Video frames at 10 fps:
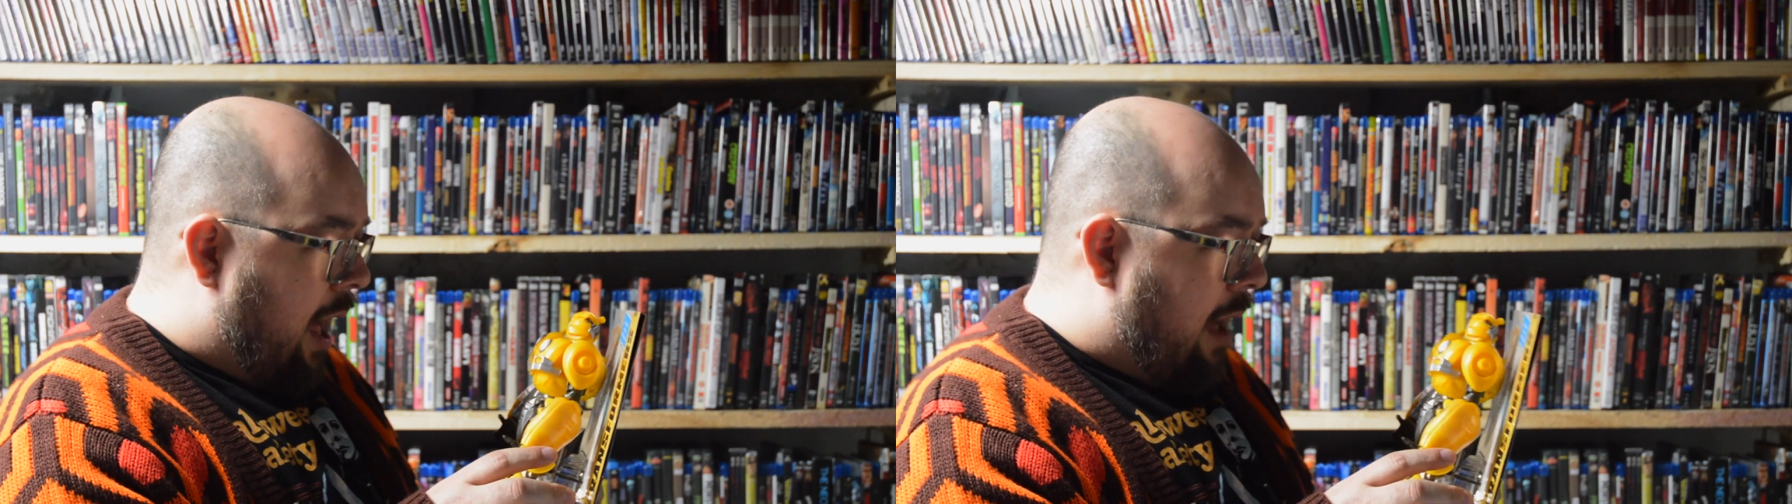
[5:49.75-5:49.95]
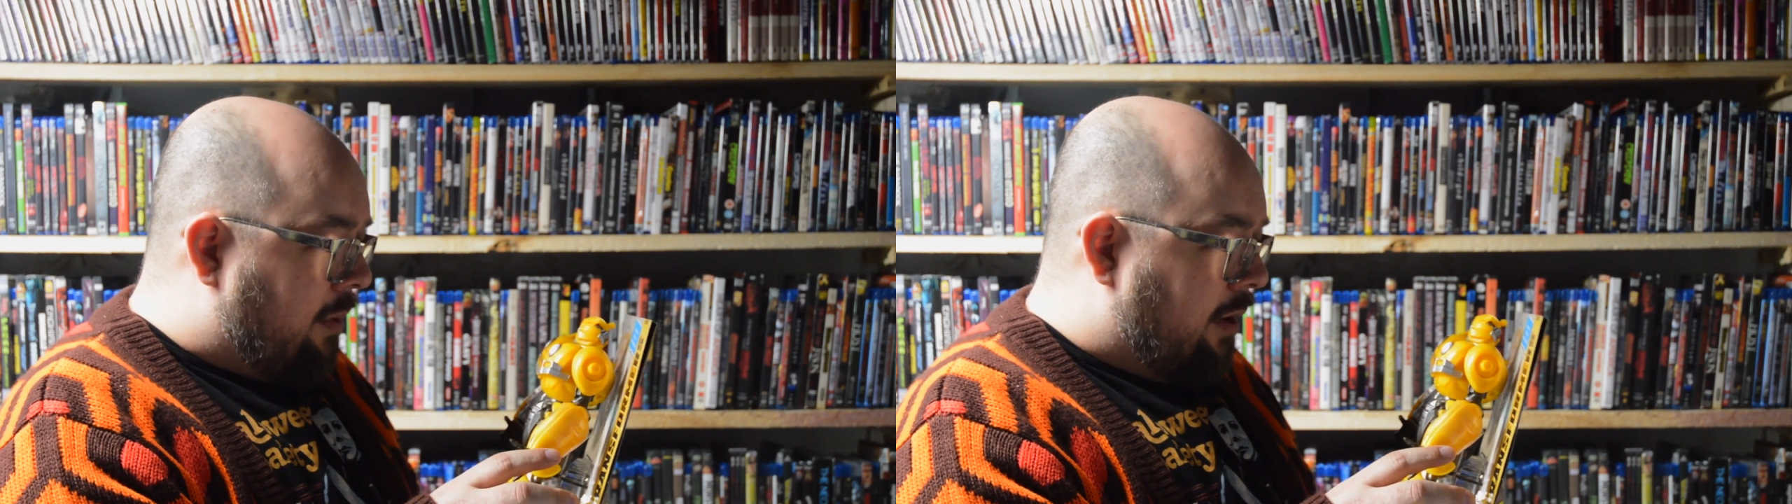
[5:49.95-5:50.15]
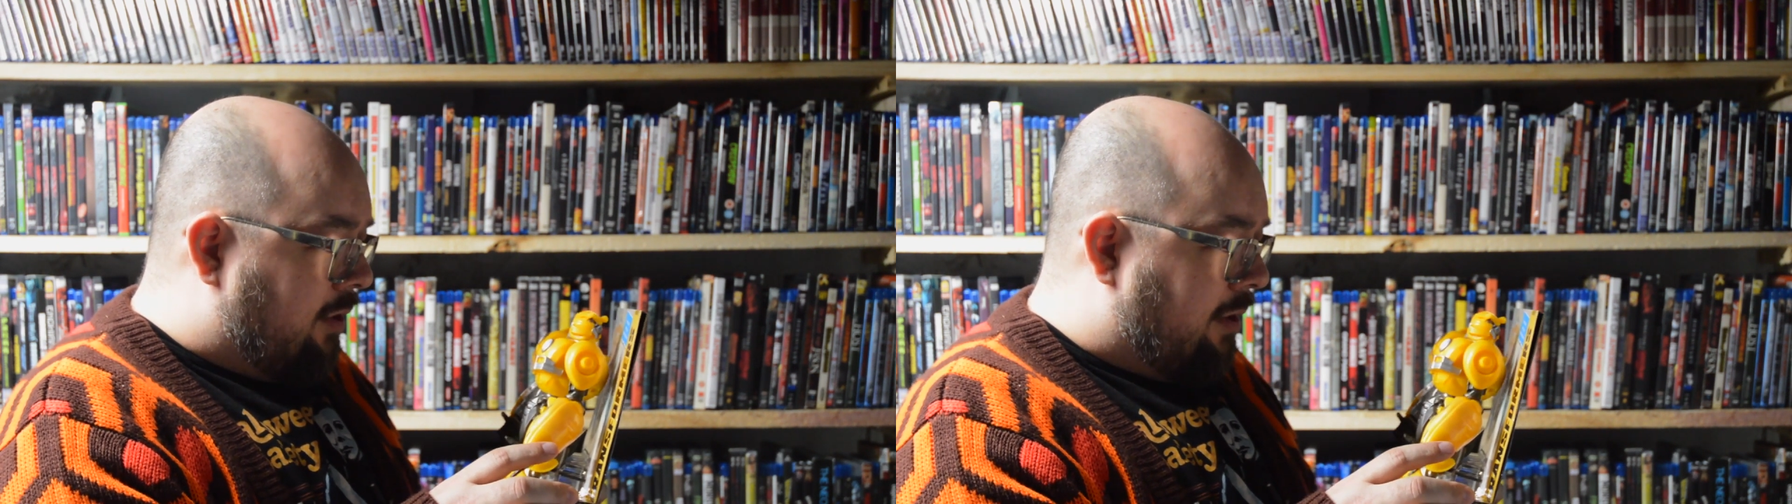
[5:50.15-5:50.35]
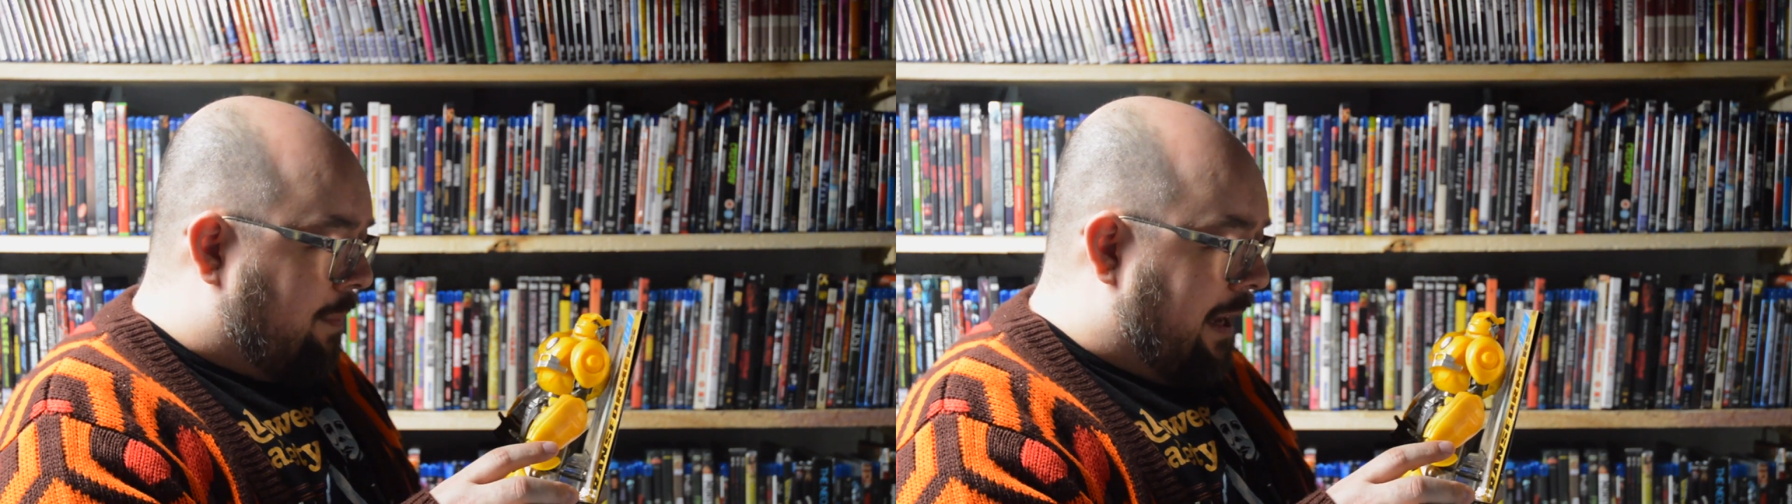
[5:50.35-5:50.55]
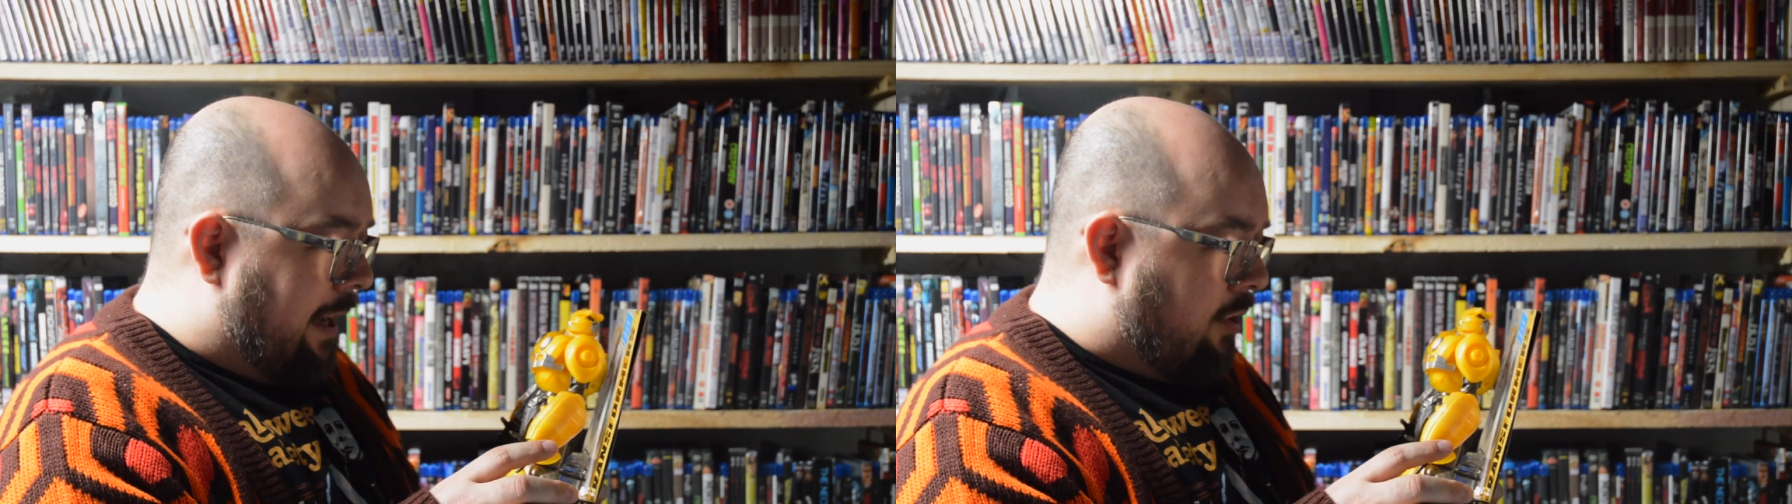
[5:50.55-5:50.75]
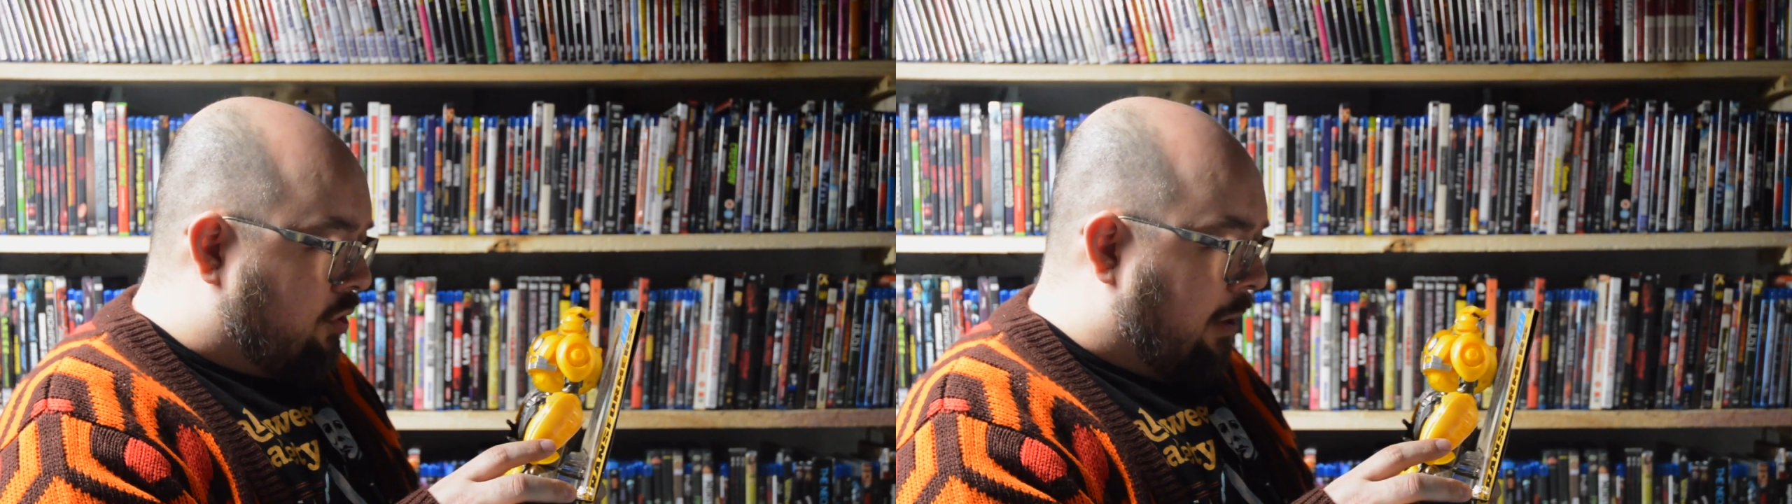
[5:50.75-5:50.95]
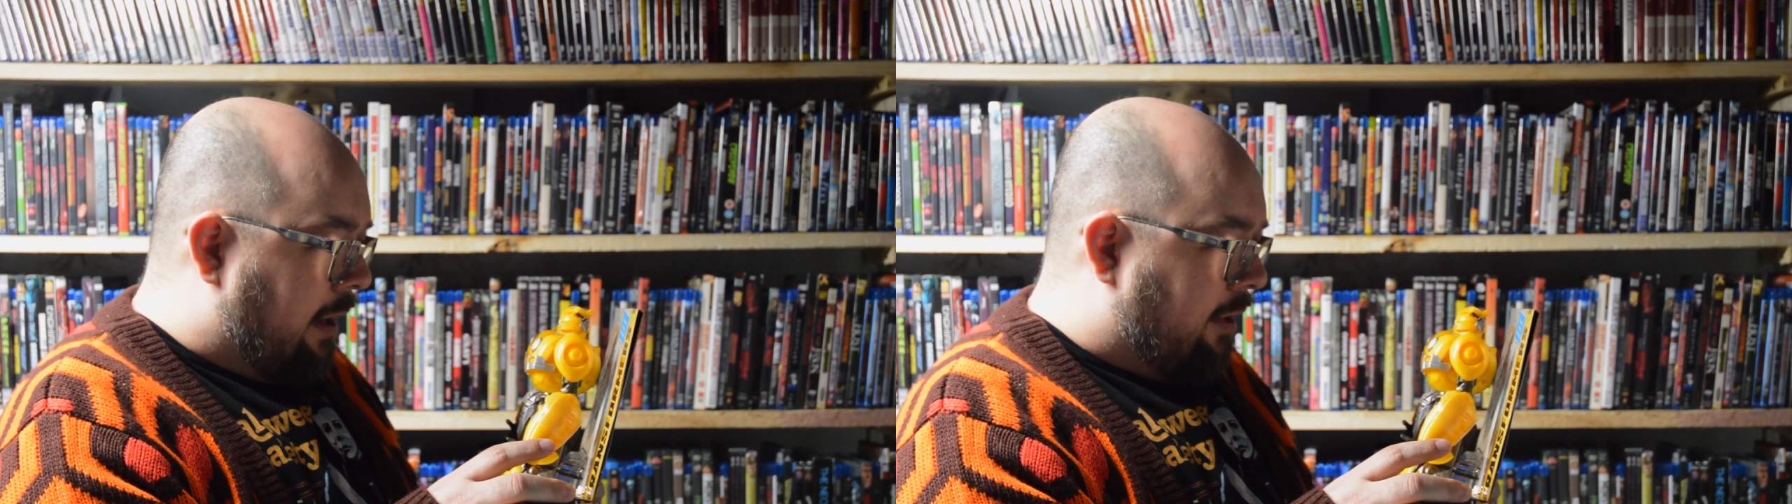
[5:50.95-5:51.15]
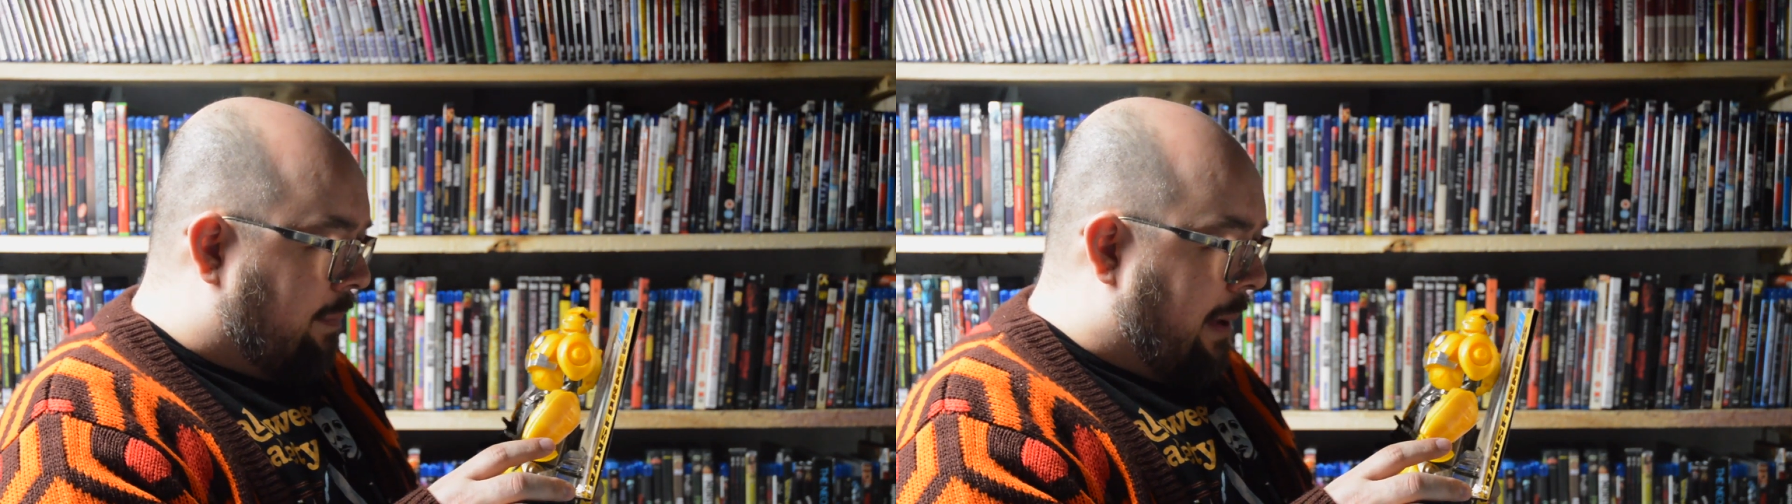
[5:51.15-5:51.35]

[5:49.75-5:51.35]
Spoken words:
I'm going to just be entranced